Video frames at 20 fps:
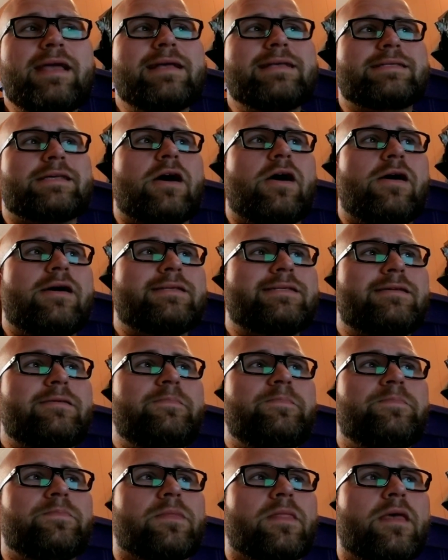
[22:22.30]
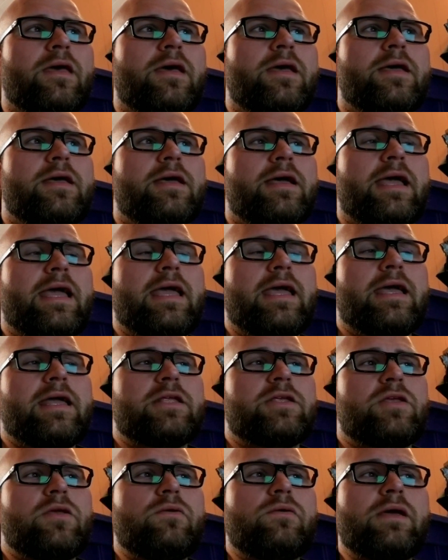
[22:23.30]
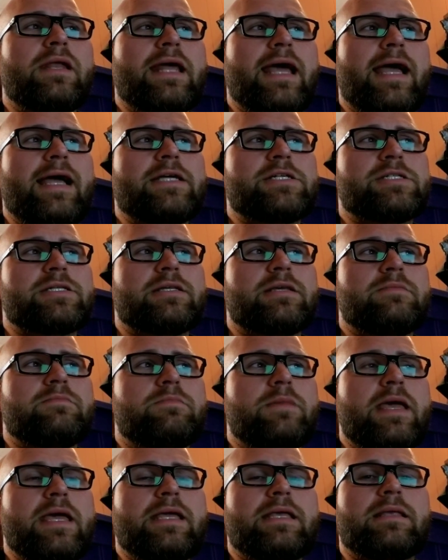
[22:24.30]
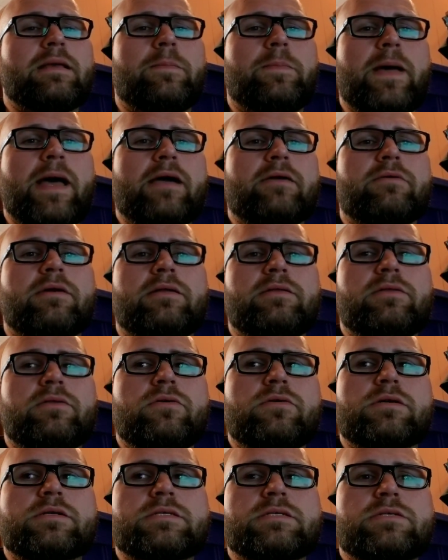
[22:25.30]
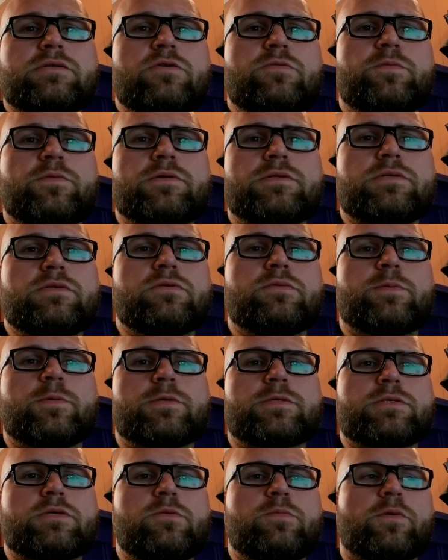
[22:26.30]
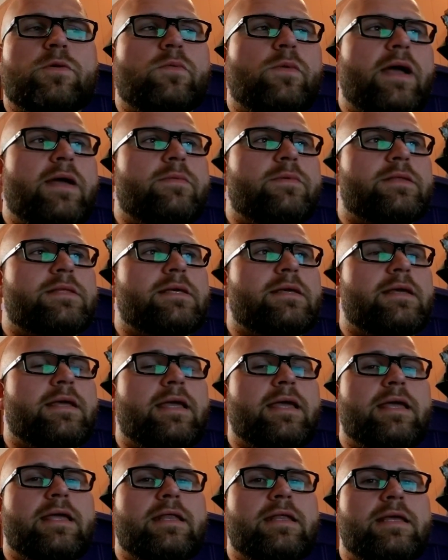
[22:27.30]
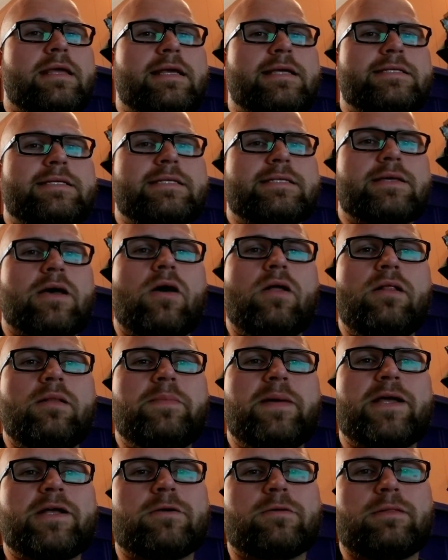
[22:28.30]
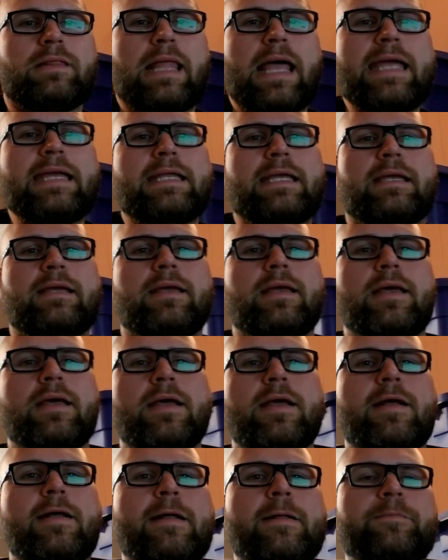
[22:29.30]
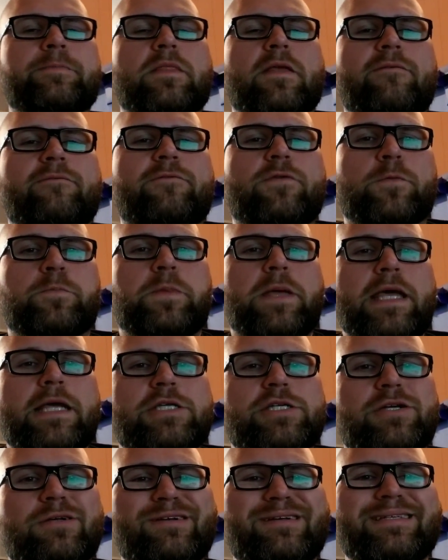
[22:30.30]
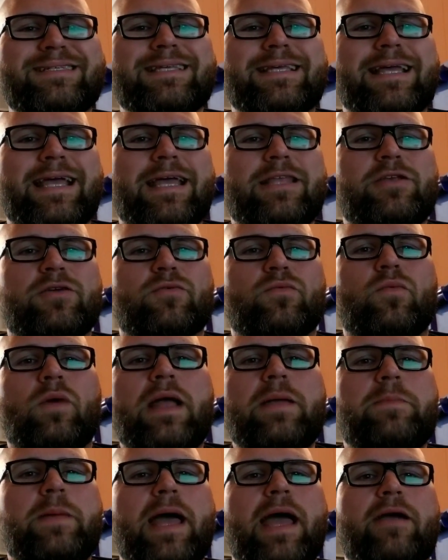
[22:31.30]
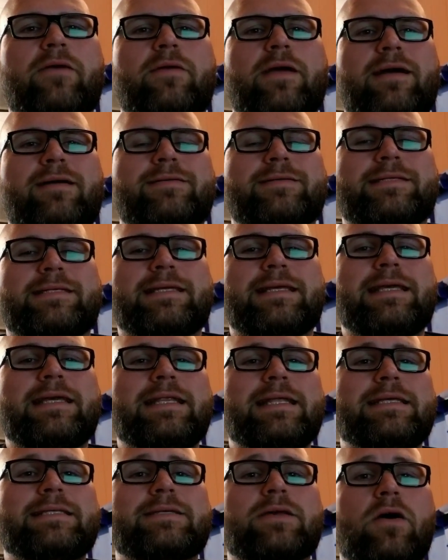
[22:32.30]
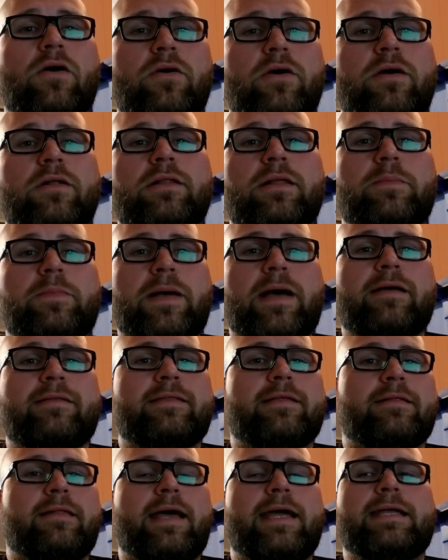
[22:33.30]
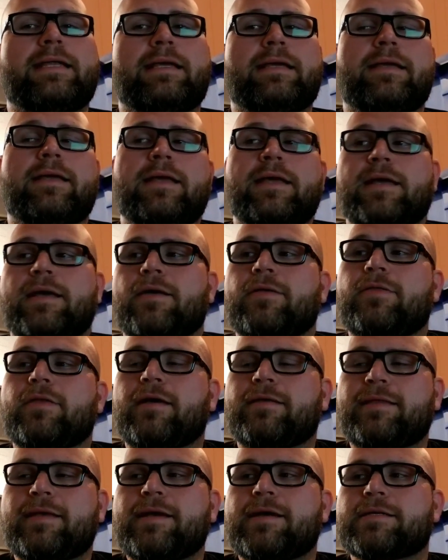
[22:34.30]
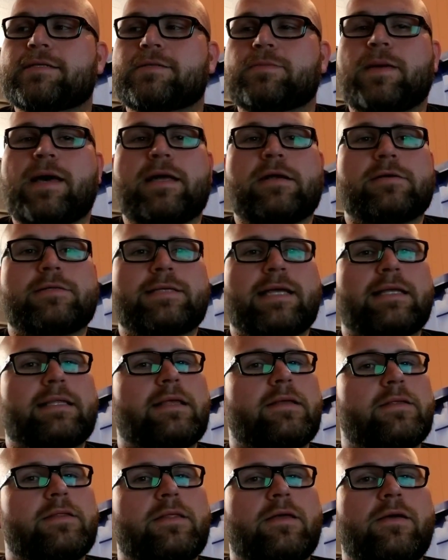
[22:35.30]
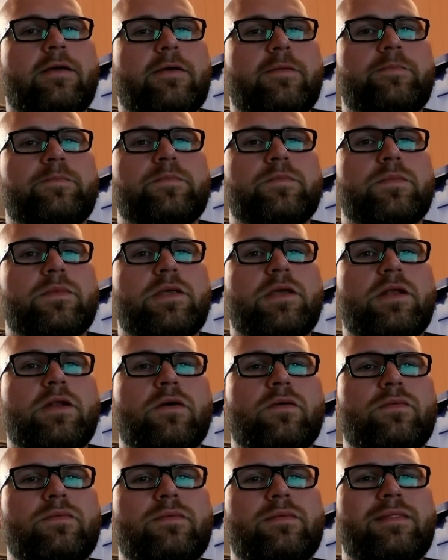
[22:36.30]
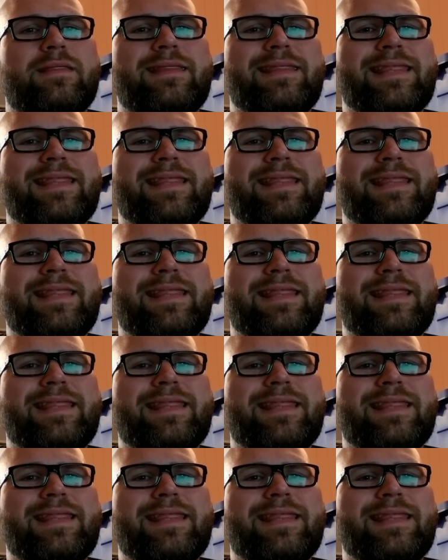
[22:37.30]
thing is awesome. And you can actually make a background look super, super, super white with it. And it's just all about your lighting. For pictures and your white backgrounds, it is all about the lighting. Nothing else matters. Like the the you know